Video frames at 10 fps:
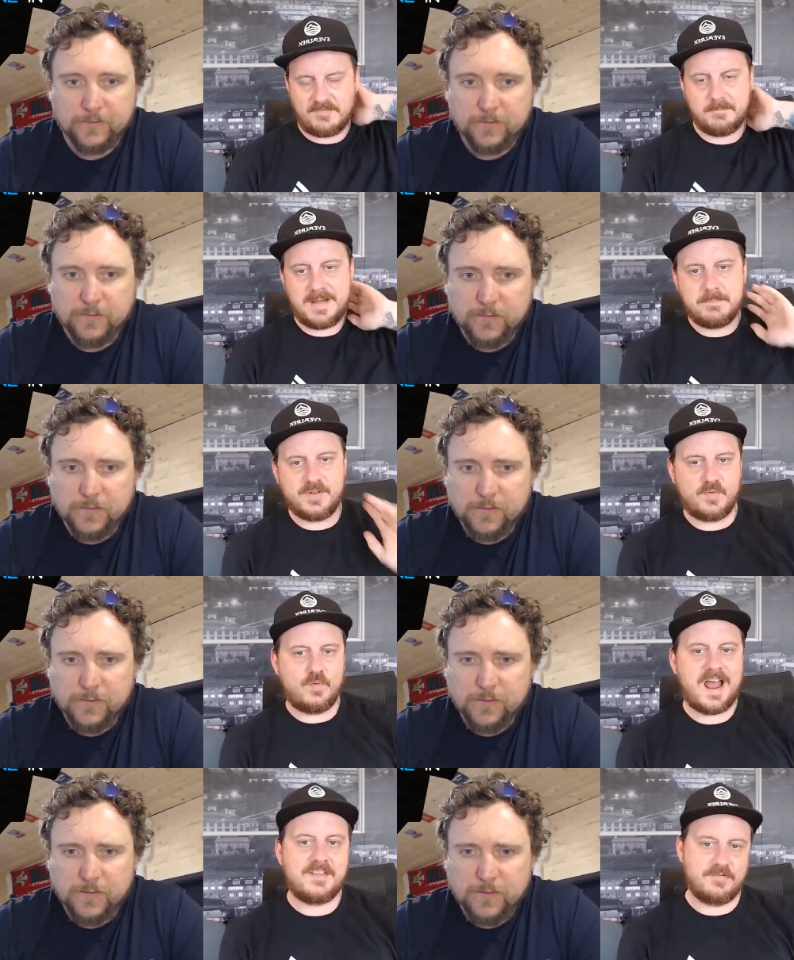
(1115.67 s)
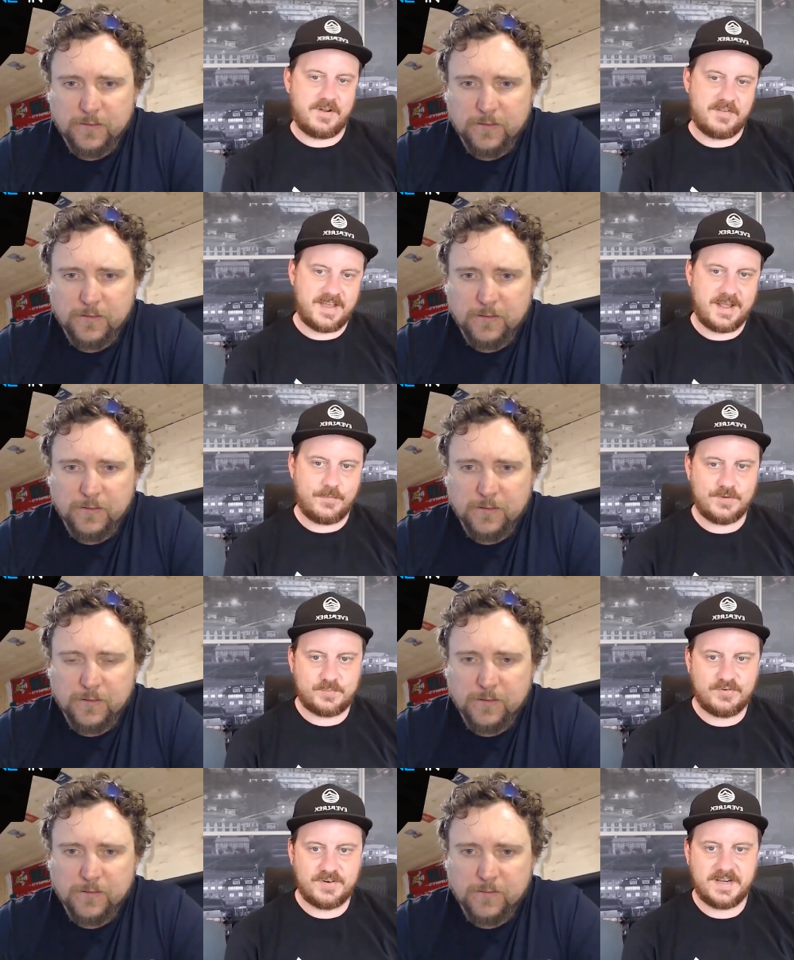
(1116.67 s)
Speaker 1: I remember the weather on there
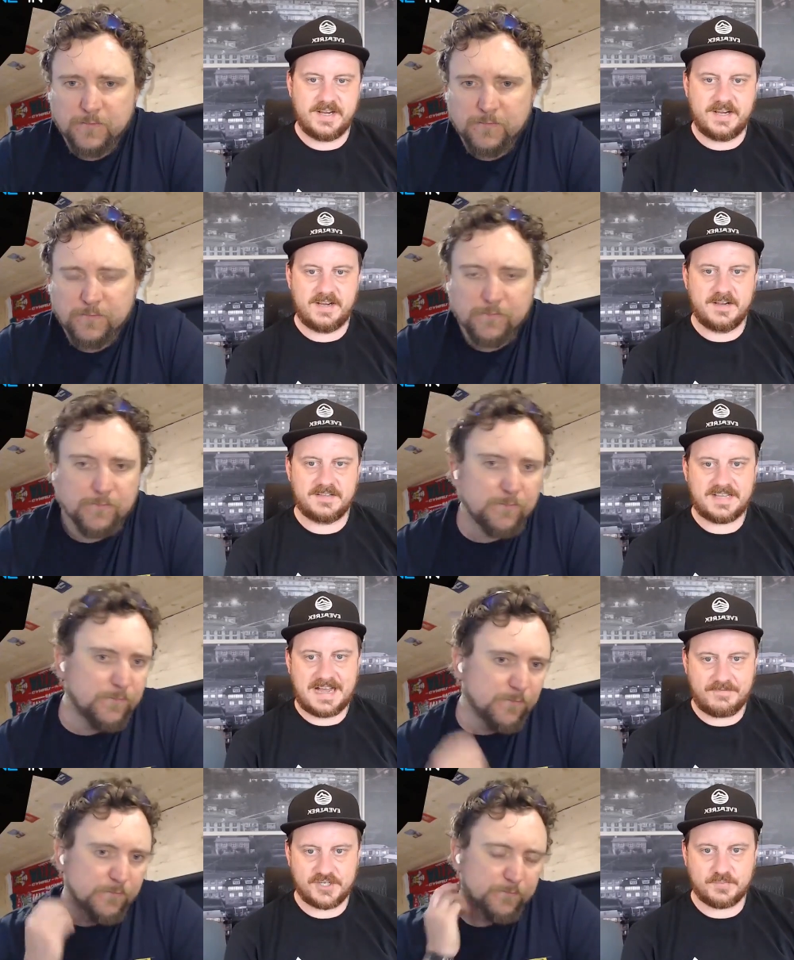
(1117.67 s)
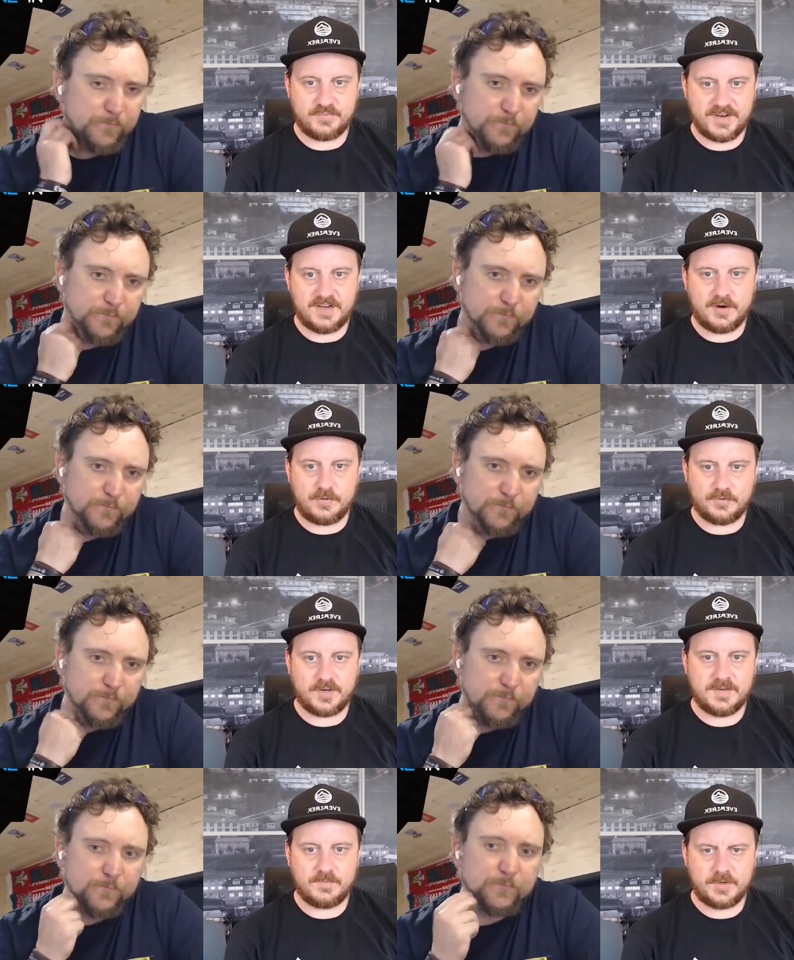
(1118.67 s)
was pretty savage and pretty cold,
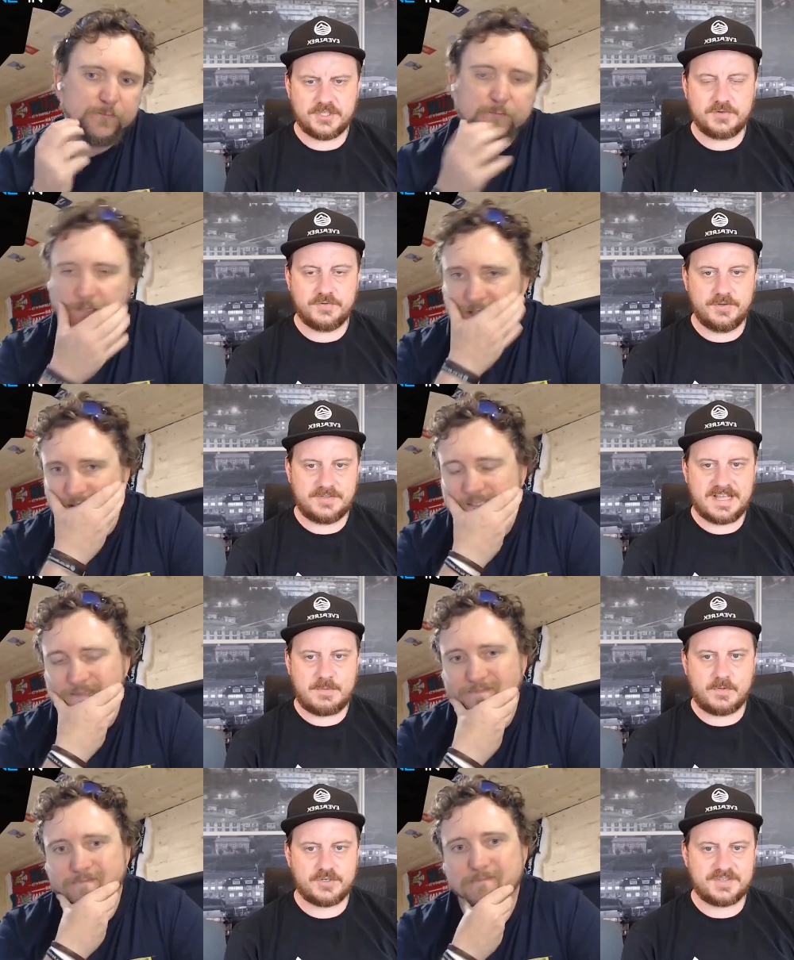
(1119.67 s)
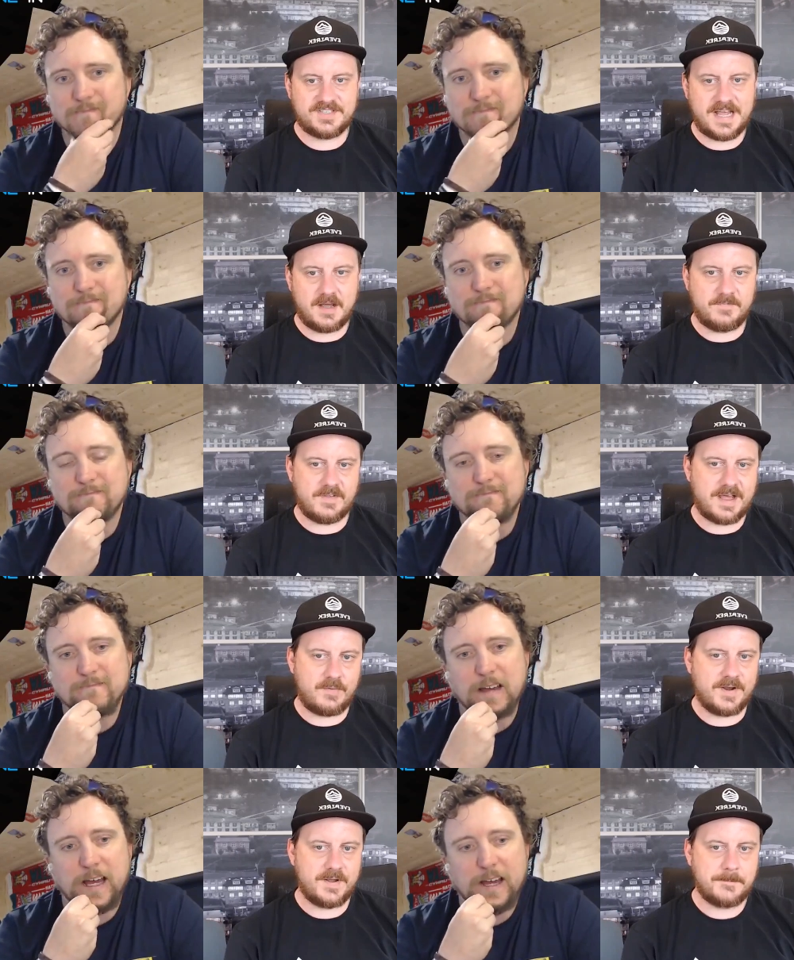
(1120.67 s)
right? What did you use then? What was your setup for
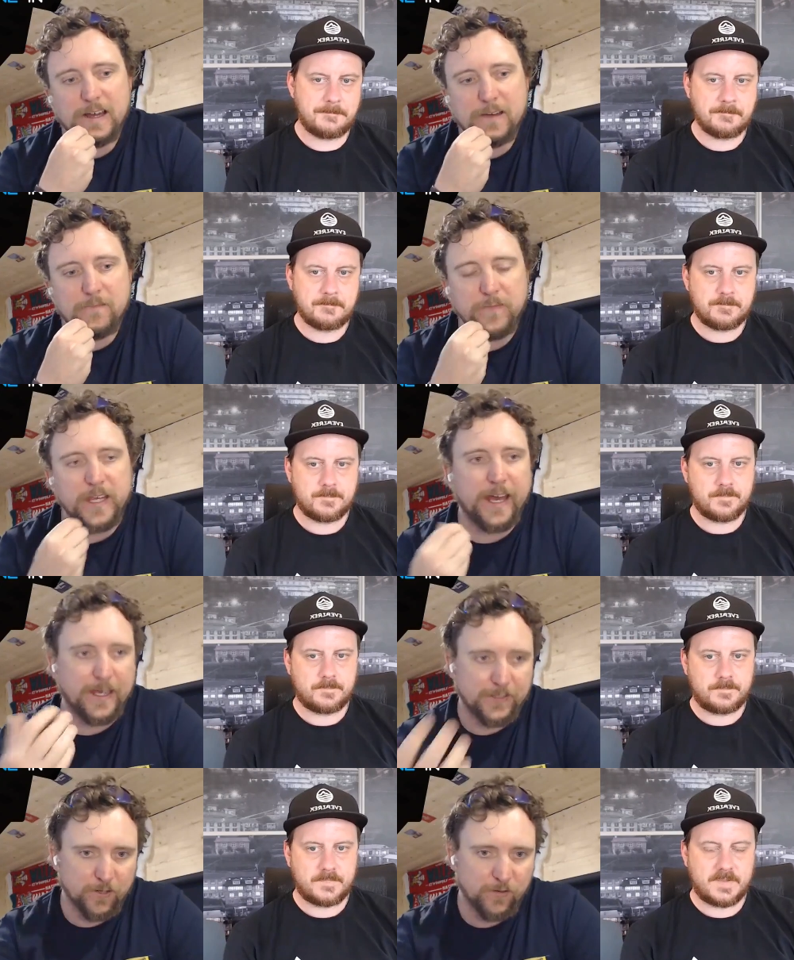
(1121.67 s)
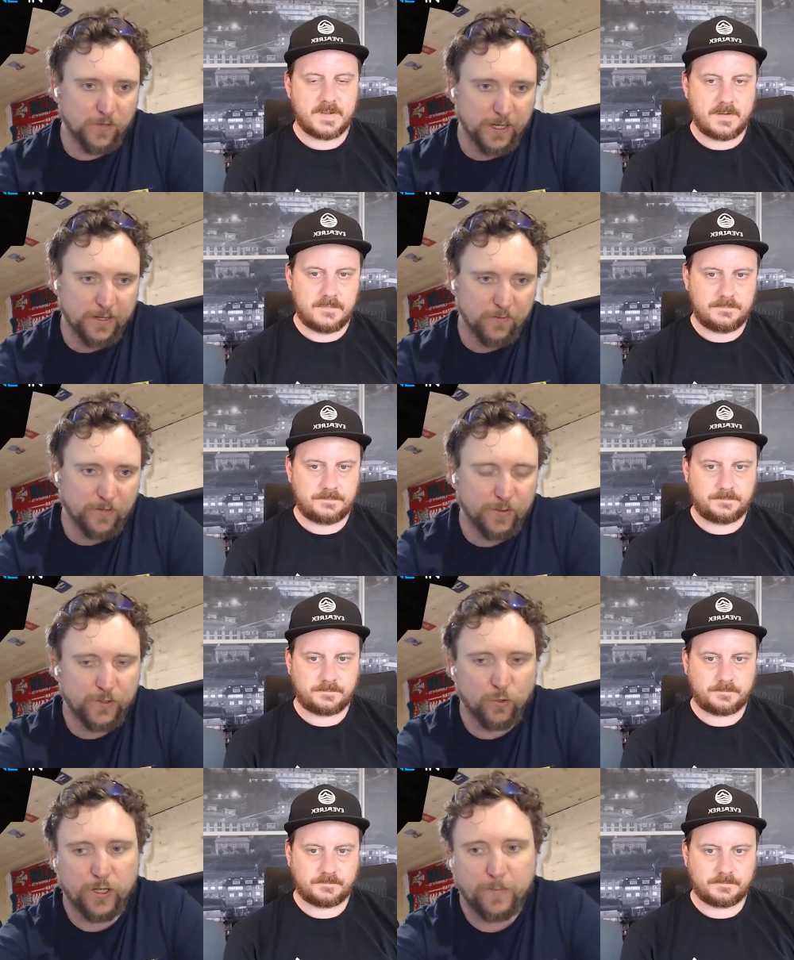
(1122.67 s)
that one?
Speaker 2: Um, yeah. So uh, if
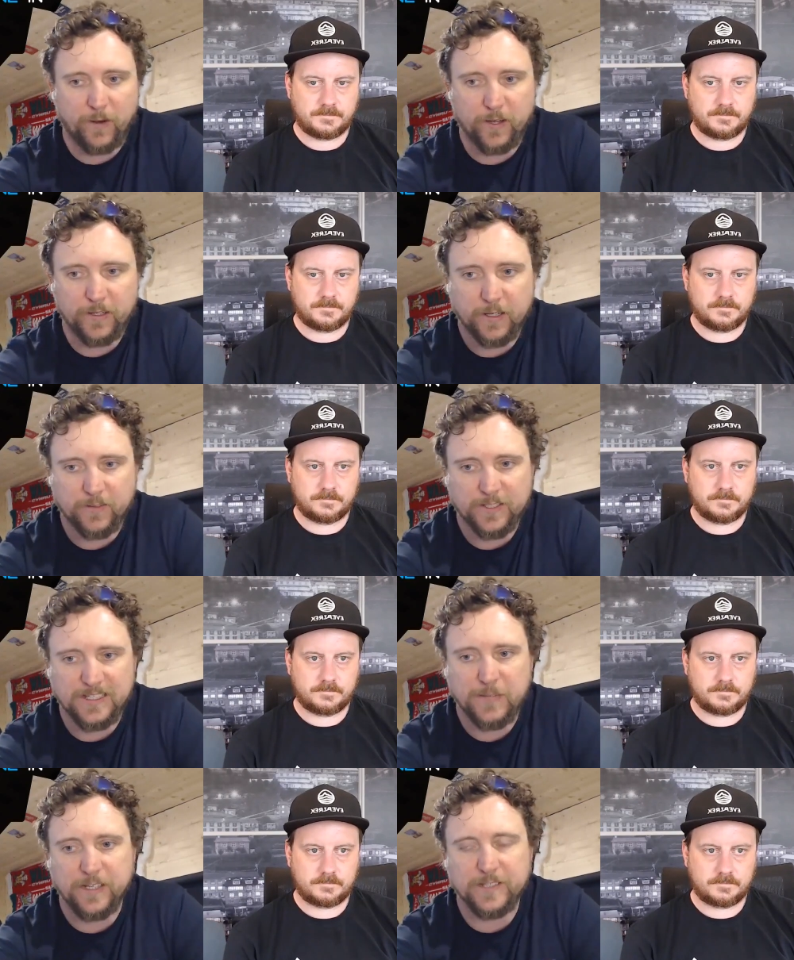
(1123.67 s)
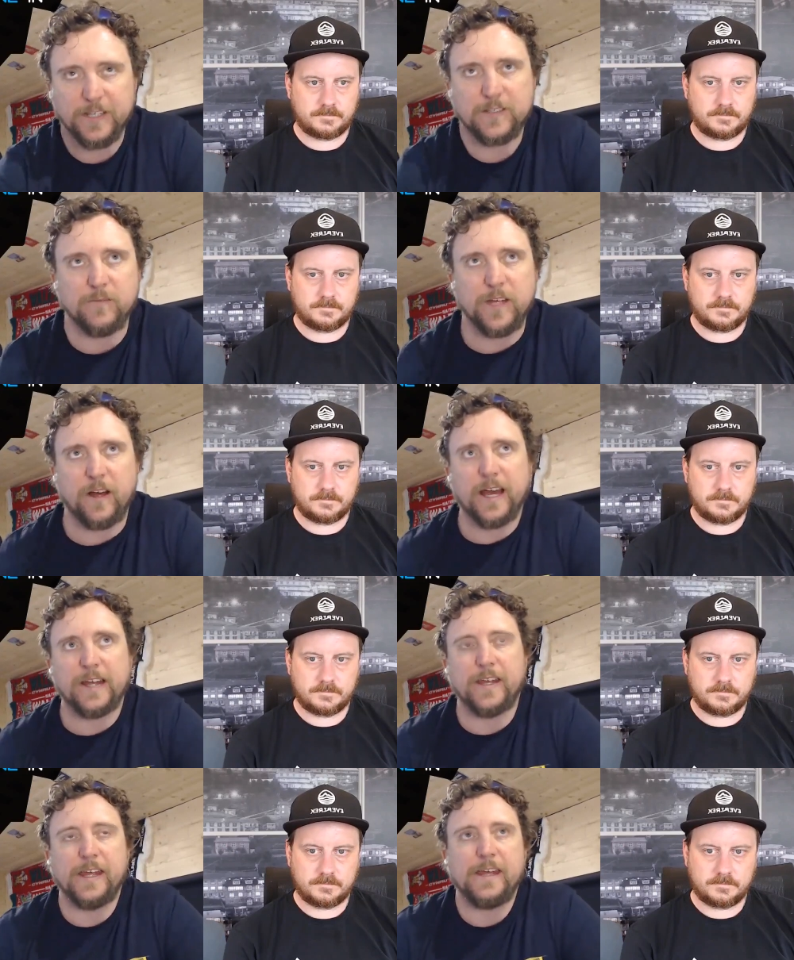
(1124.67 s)
we're talking about like like the sleep-in system, yeah, I
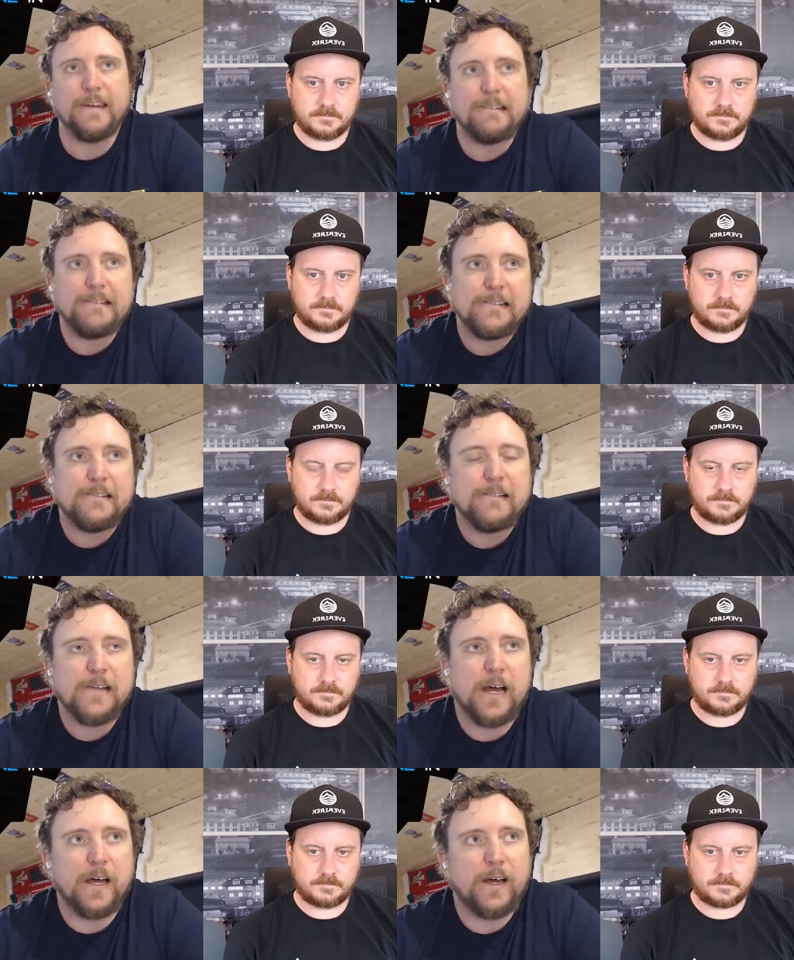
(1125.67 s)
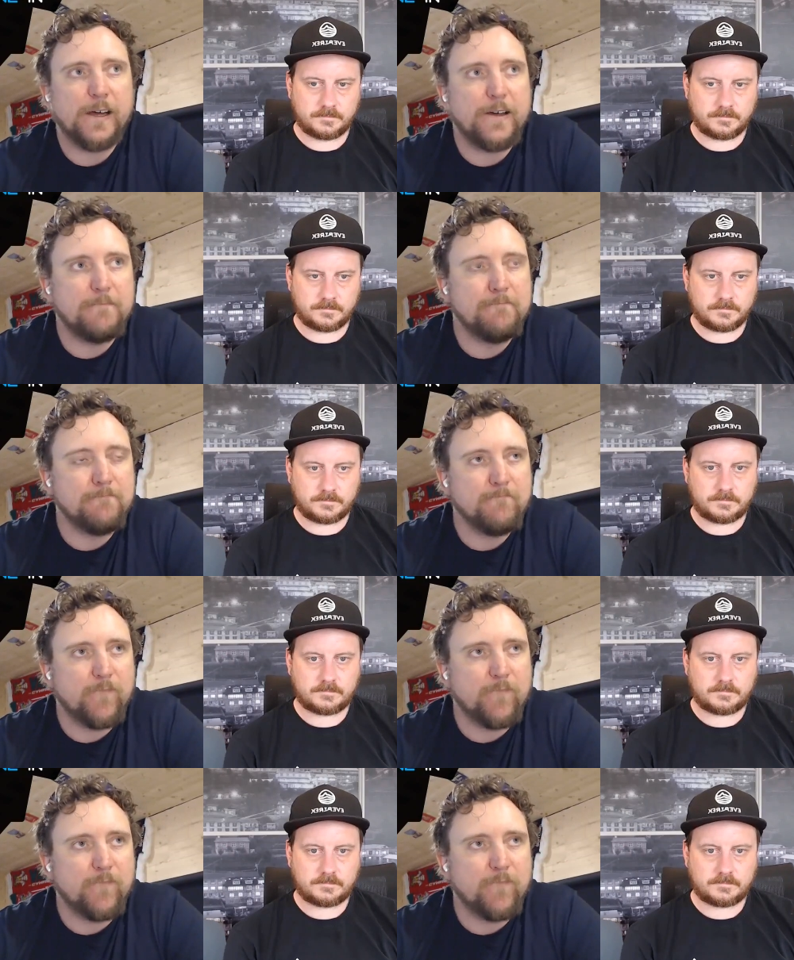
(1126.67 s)
had a um,